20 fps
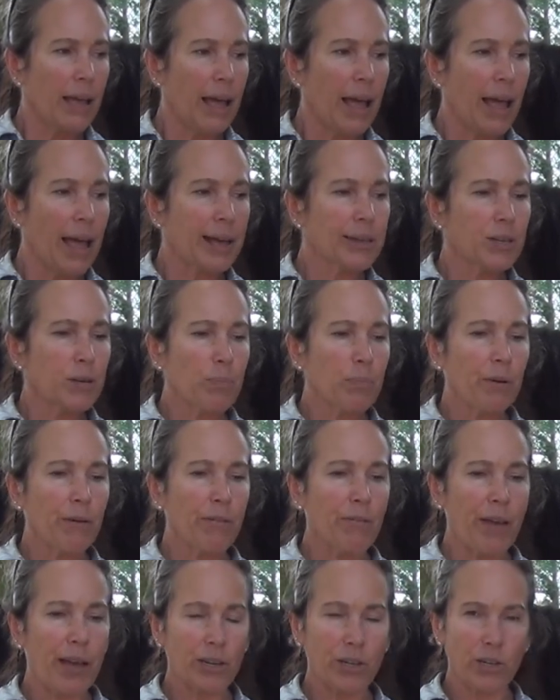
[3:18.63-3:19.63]
as a
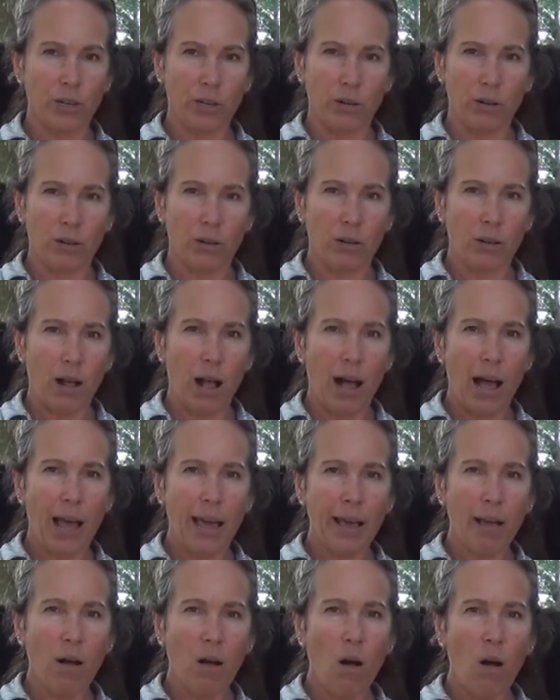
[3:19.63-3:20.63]
professional,
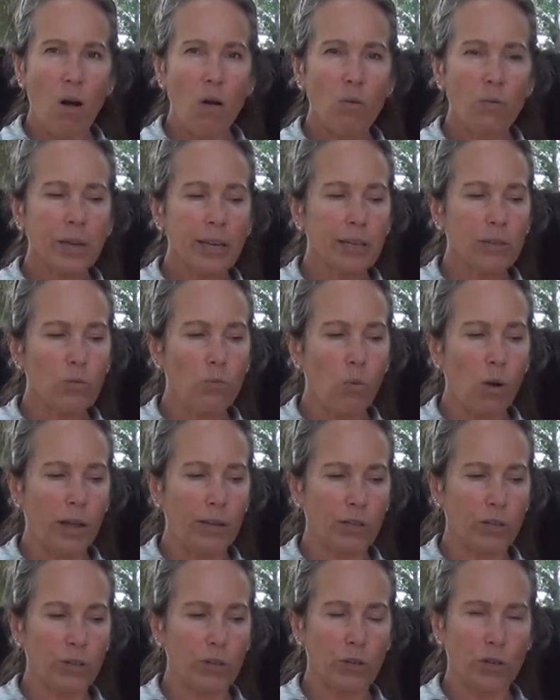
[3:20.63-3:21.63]
I always
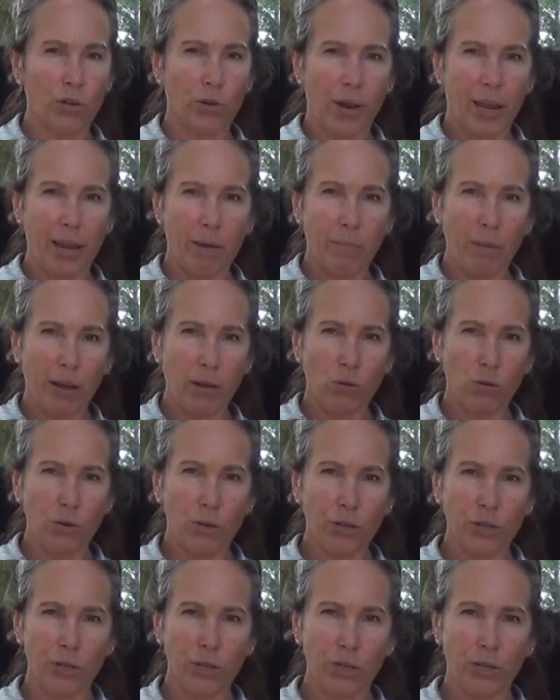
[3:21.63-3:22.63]
want to train my
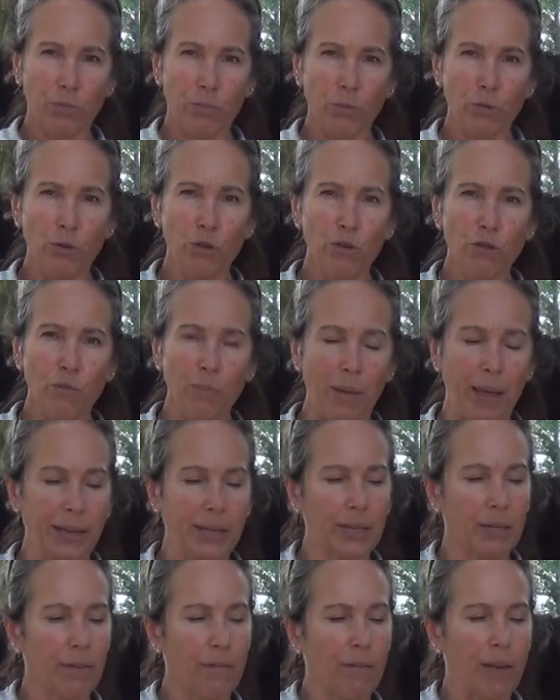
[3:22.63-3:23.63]
horse's
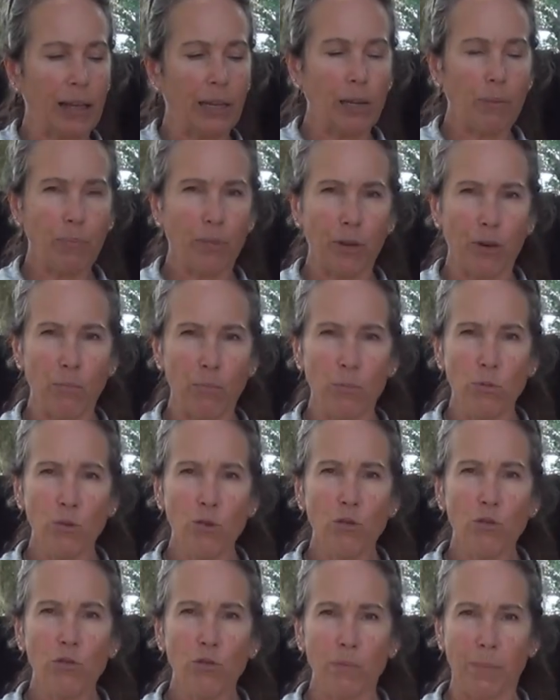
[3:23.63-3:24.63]
movement, develop their
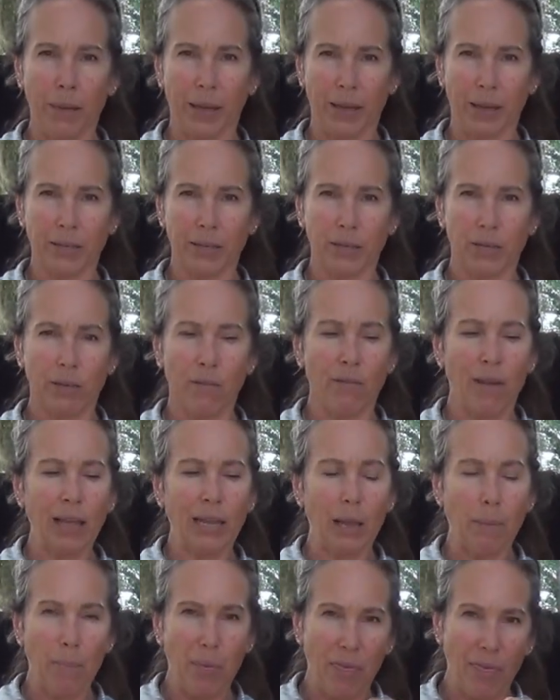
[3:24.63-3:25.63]
movement,
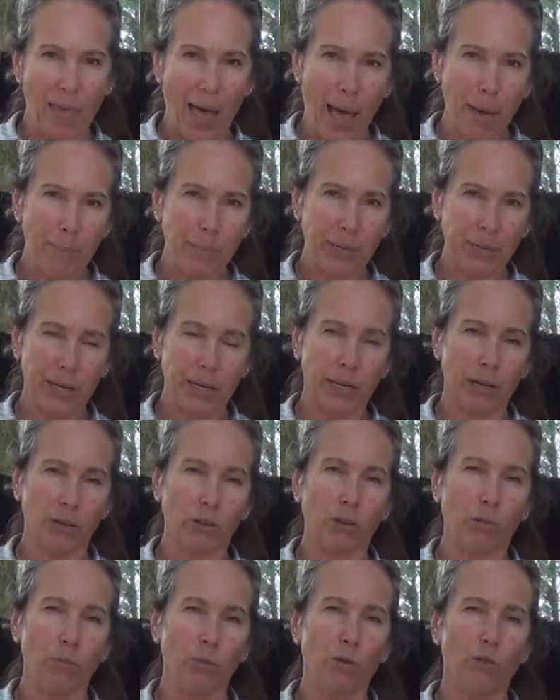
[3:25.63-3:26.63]
develop that
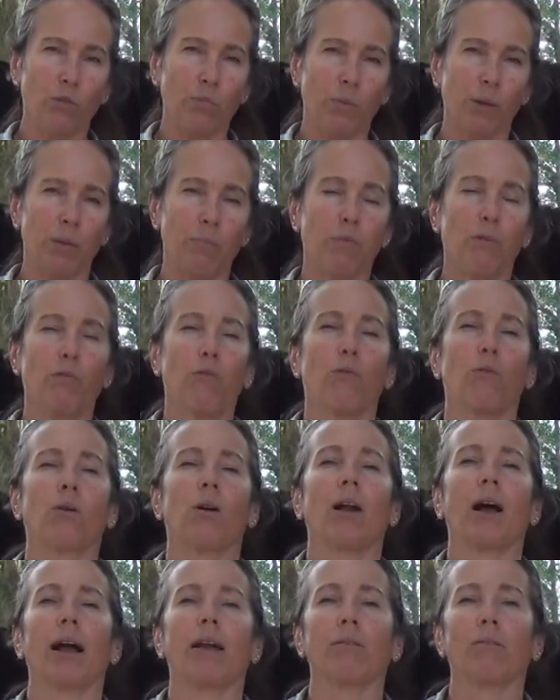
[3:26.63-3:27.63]
particular movement
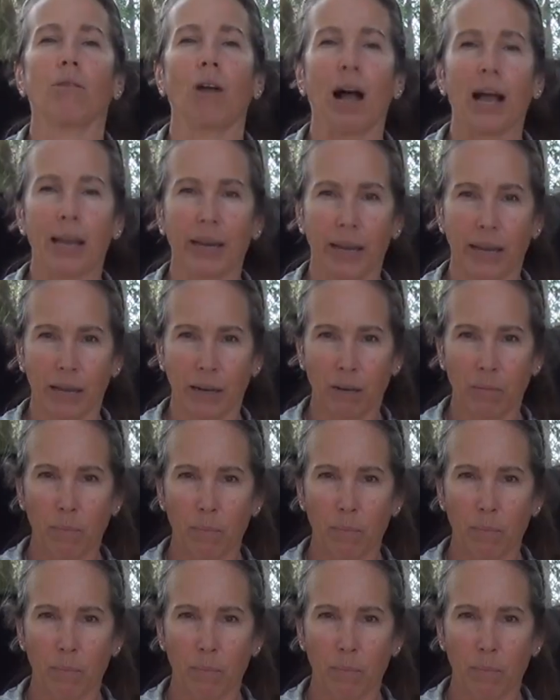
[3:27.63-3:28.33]
before I ride it.